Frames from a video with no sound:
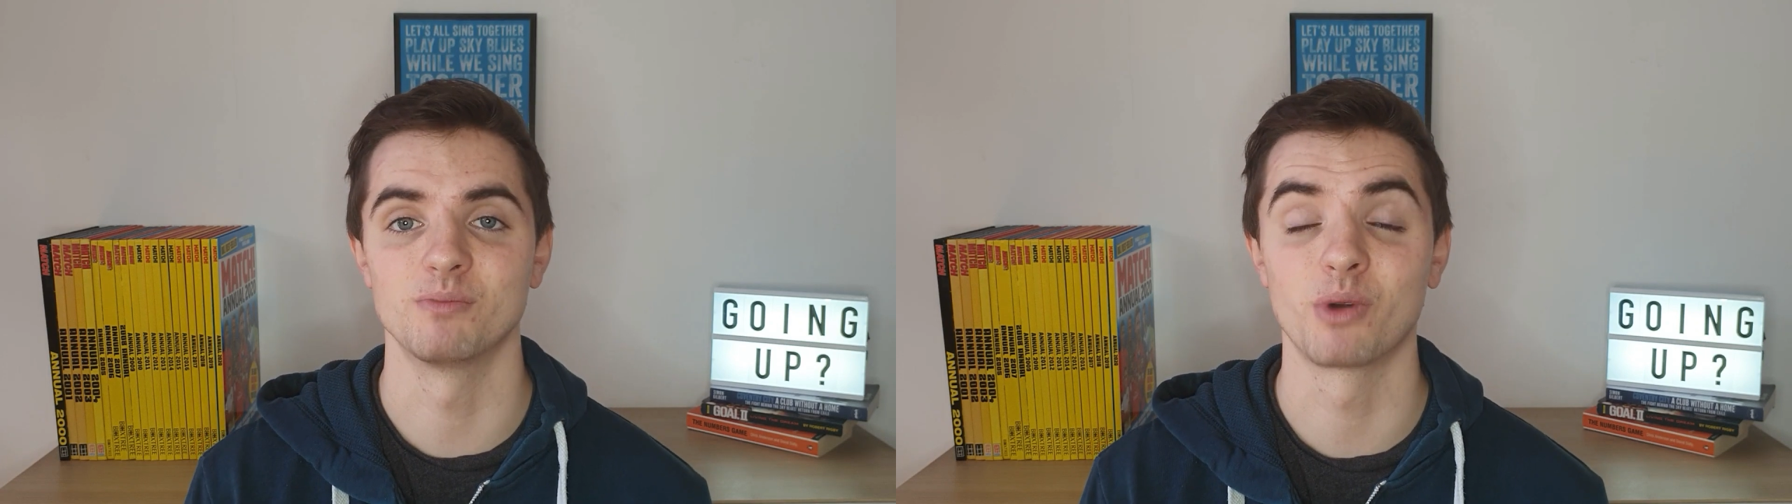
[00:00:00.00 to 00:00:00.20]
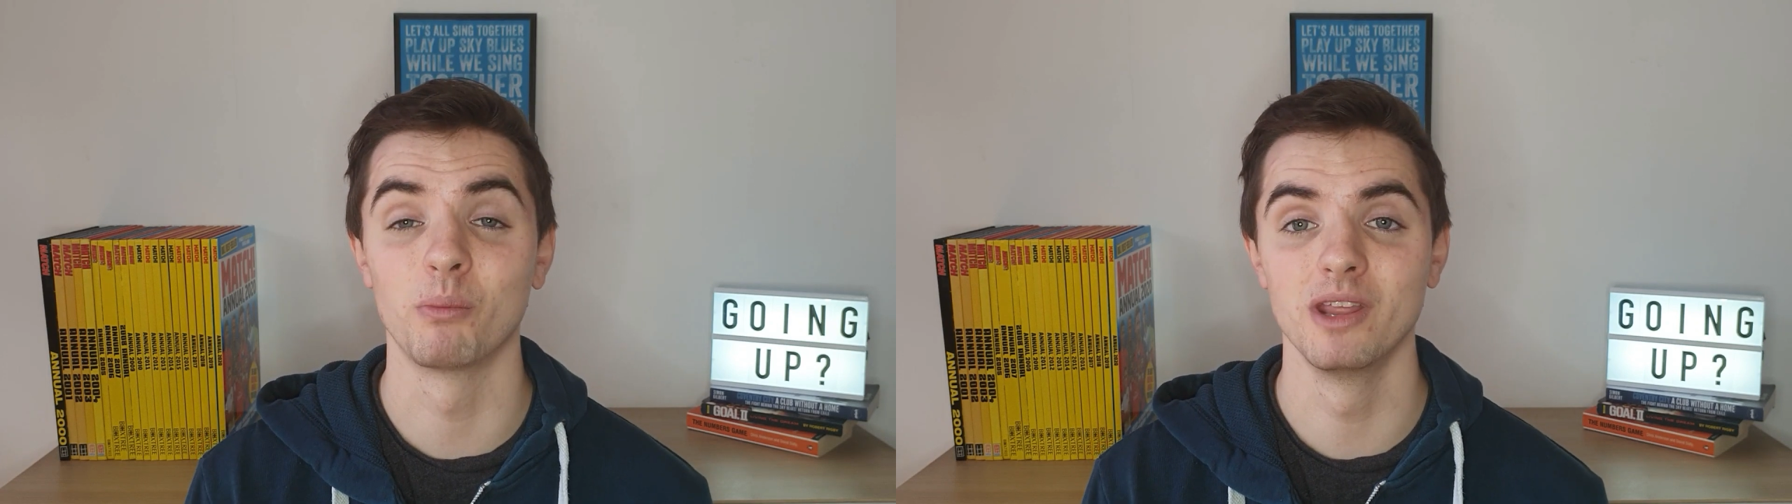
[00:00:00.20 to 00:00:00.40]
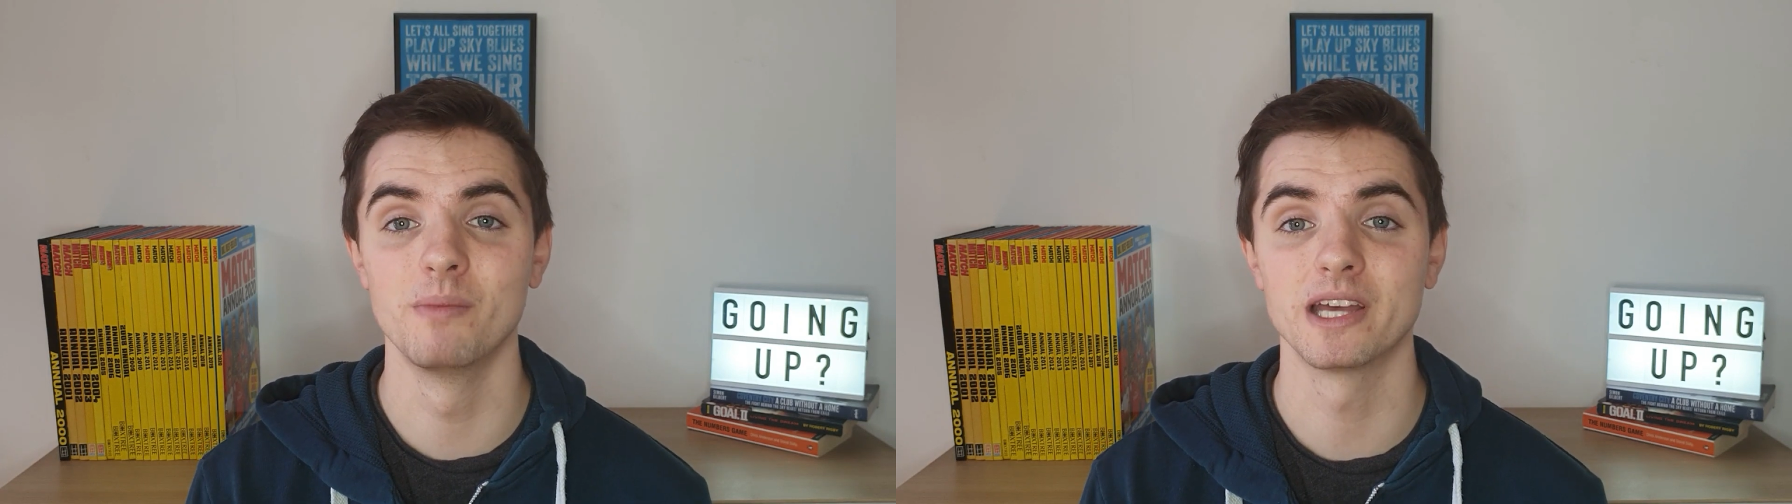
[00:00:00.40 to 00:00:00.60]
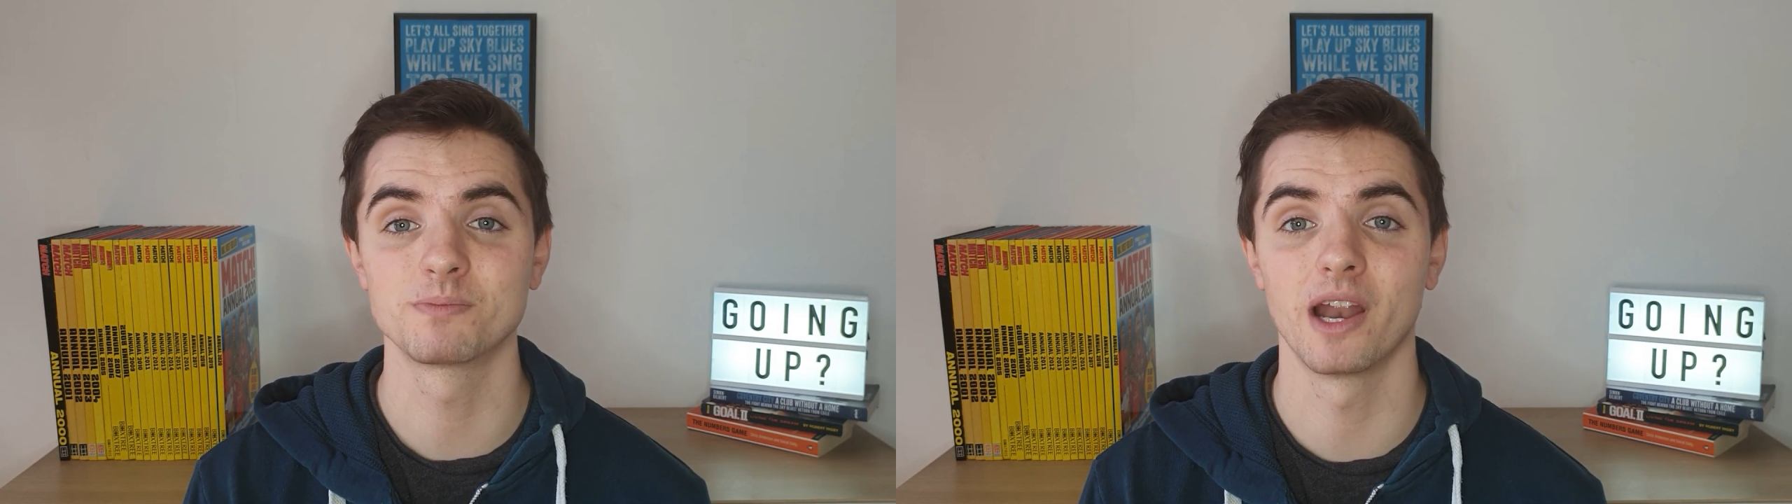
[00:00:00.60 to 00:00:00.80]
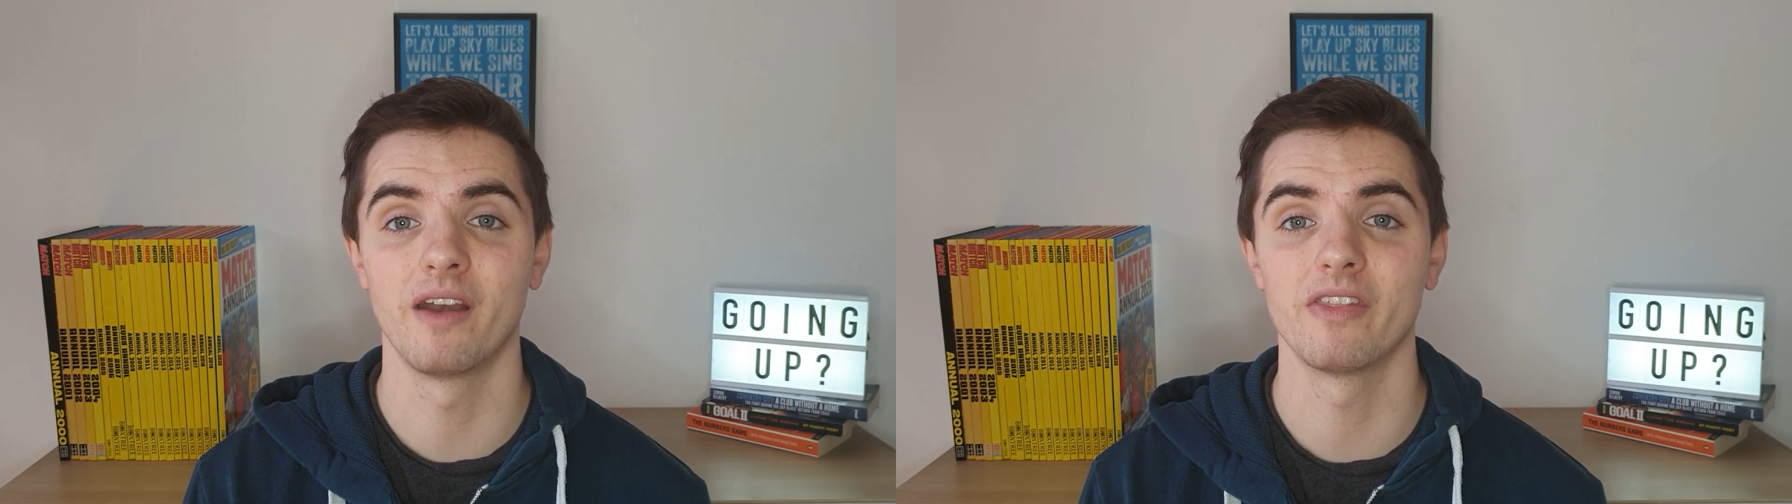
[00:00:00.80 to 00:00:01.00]
probably the best
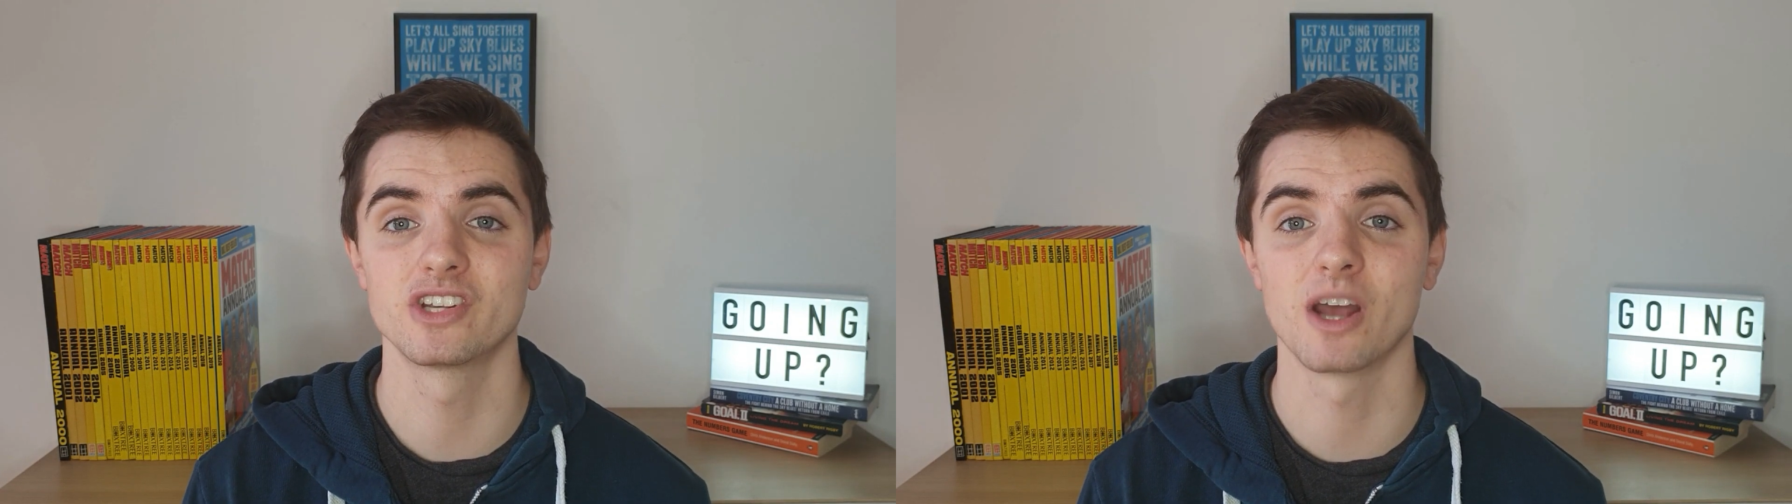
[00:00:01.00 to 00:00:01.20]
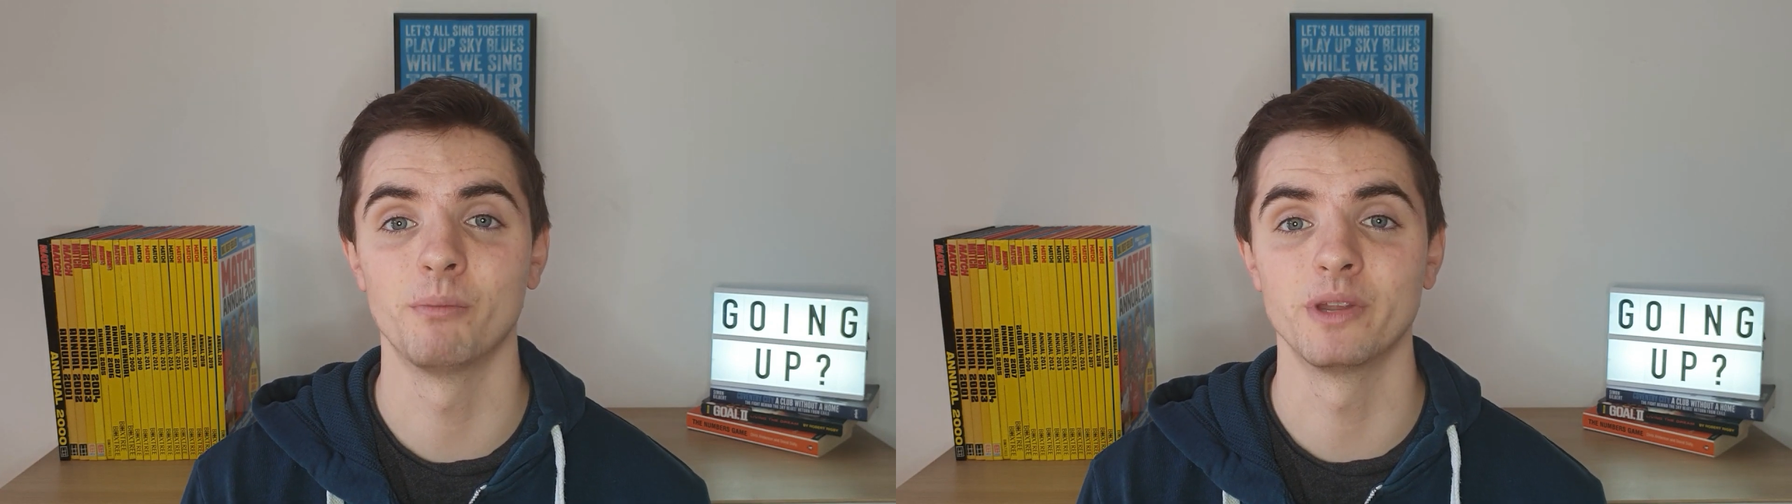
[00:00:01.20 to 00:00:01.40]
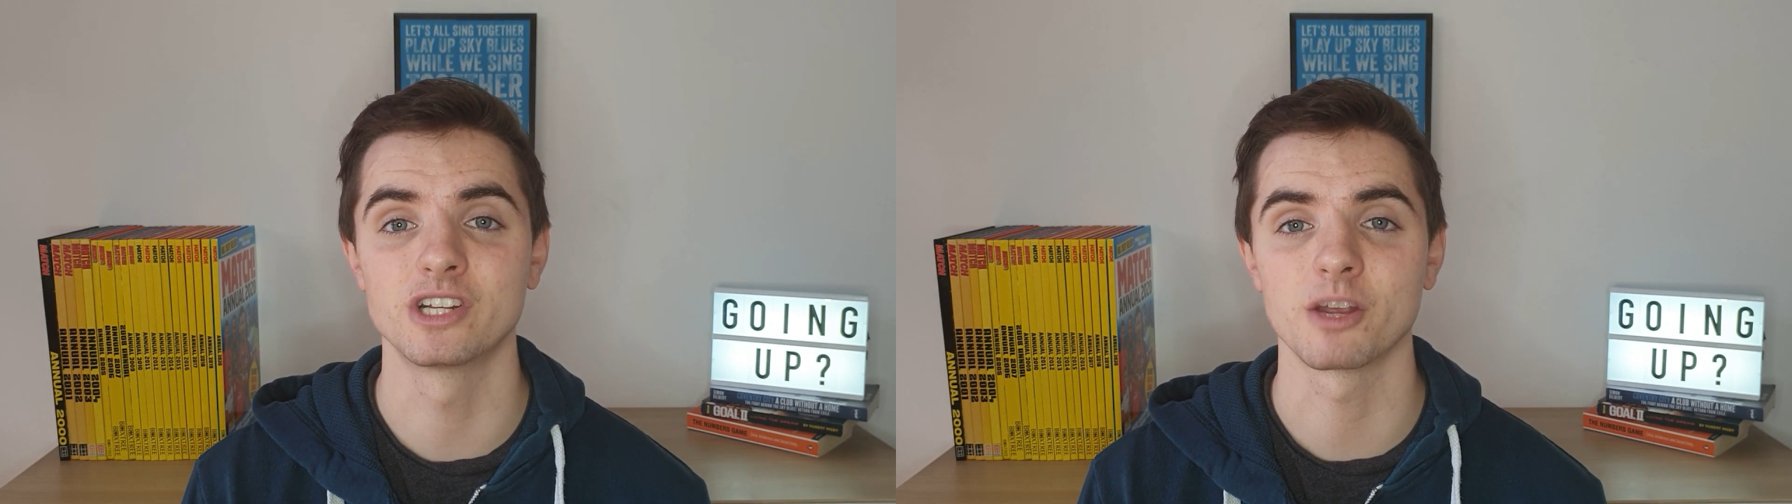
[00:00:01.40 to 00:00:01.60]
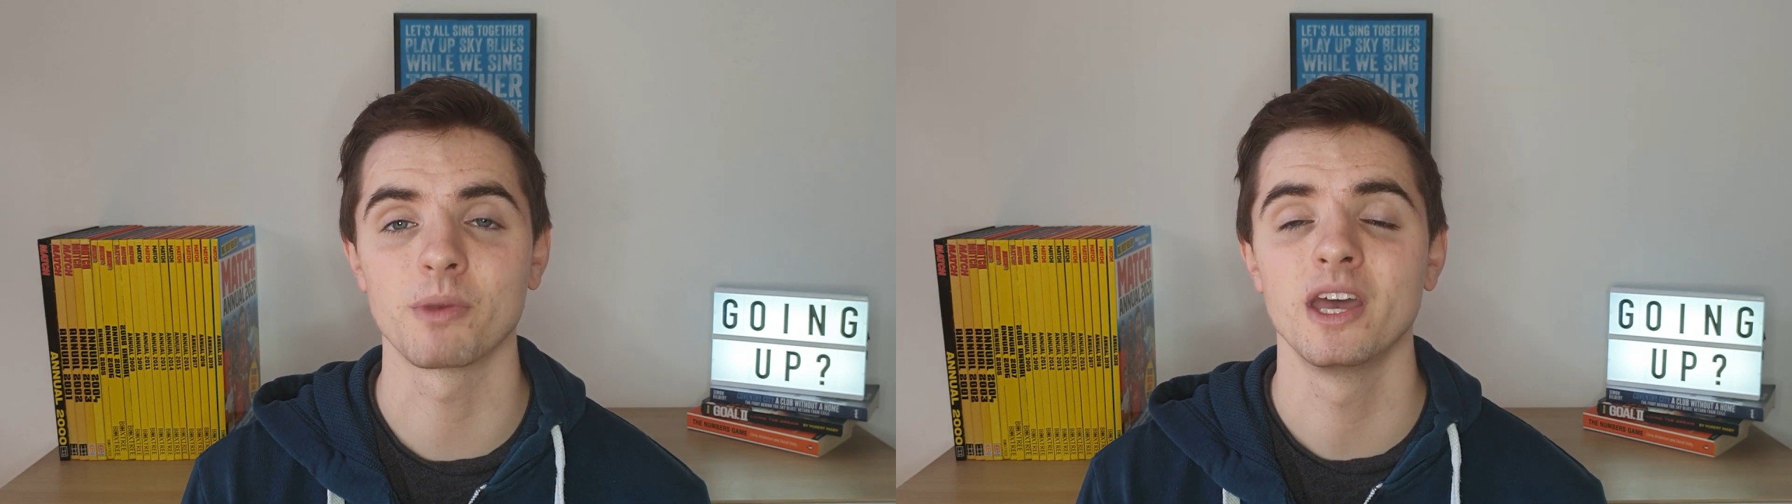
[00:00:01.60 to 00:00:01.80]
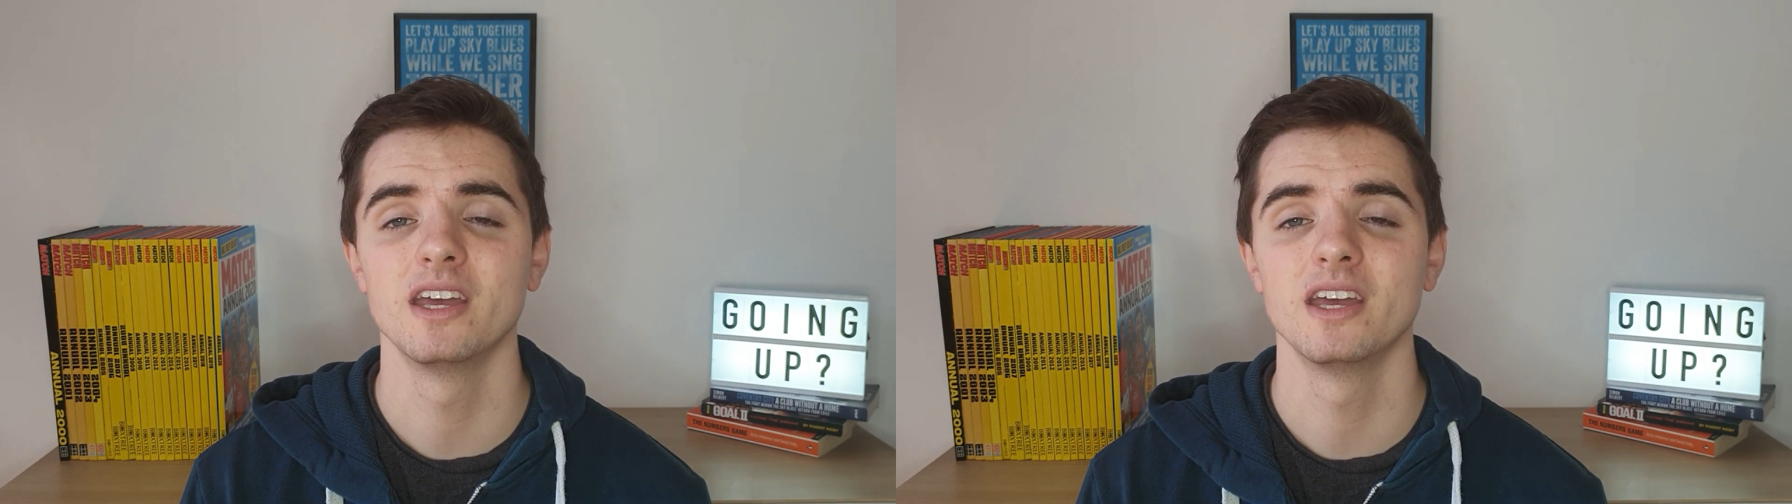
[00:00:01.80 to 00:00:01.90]
player in the Championship